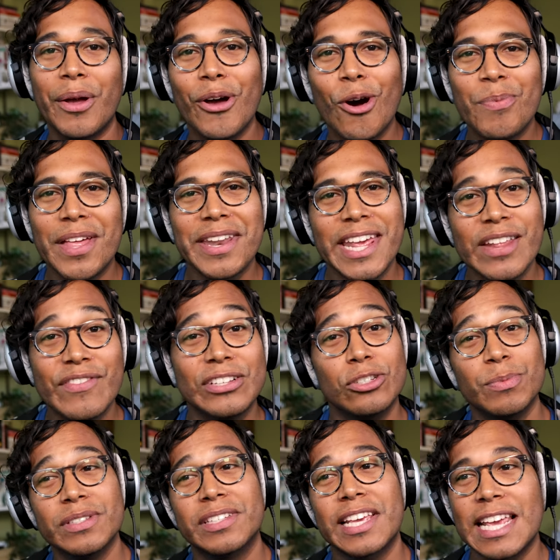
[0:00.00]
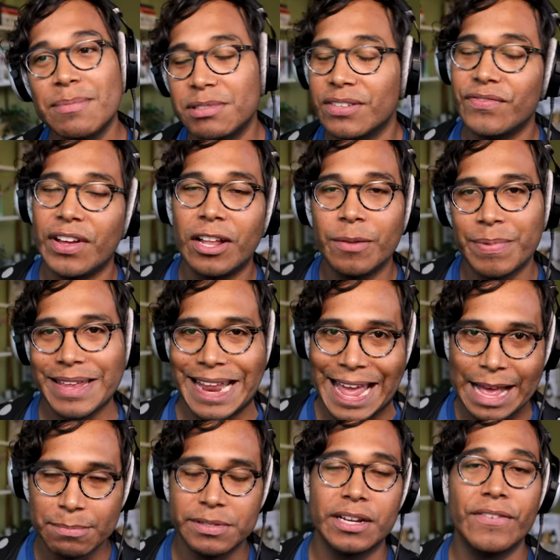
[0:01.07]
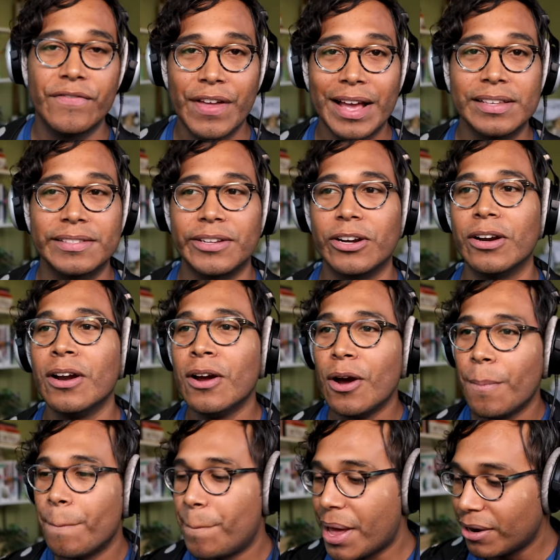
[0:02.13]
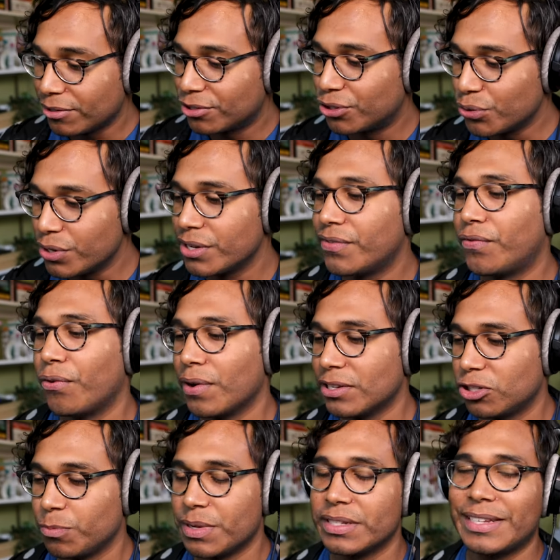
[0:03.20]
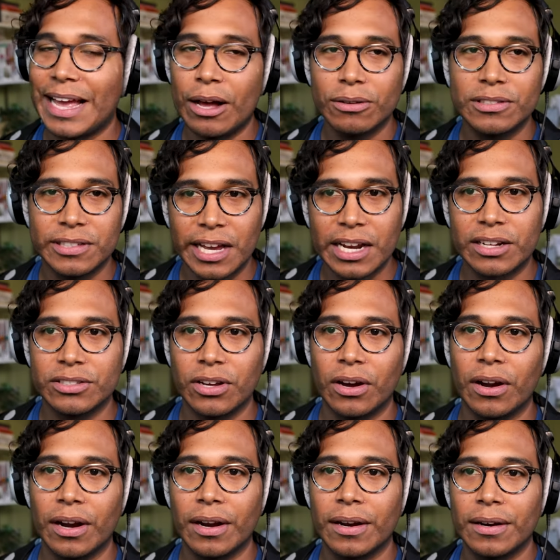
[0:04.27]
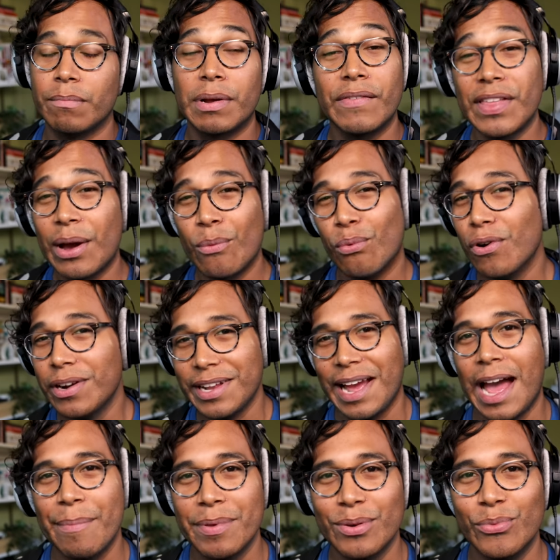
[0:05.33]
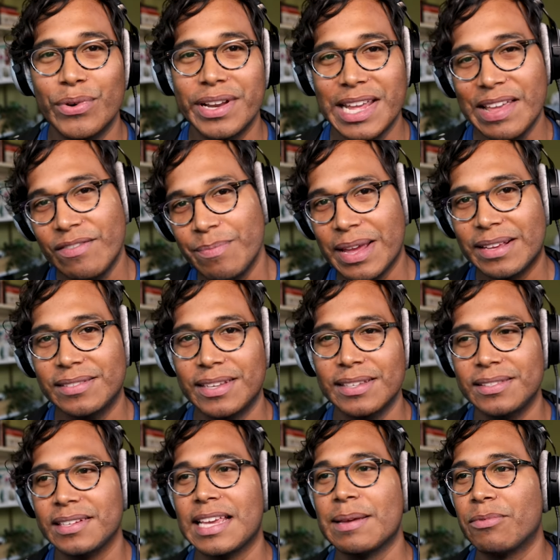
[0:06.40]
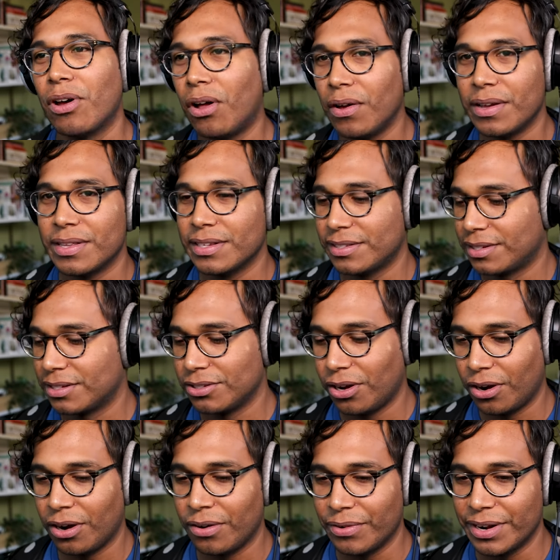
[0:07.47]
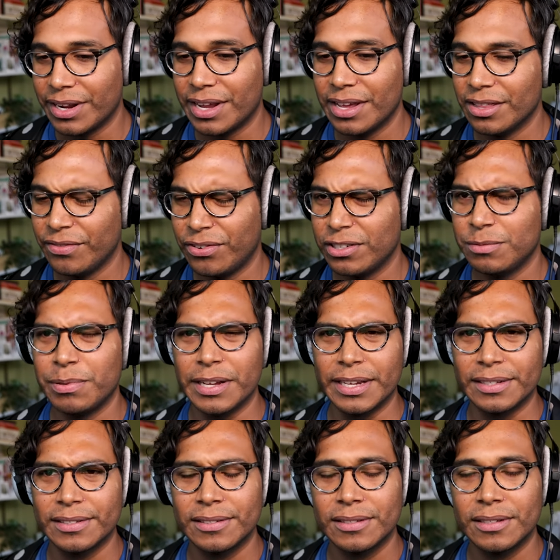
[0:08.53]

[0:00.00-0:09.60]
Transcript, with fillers: Now, I hope that Native Instruments keeps developing amps and effects that are better suited for instruments outside of guitar. But if that were to happen, would it even make sense to keep calling this guitar rig in the first place?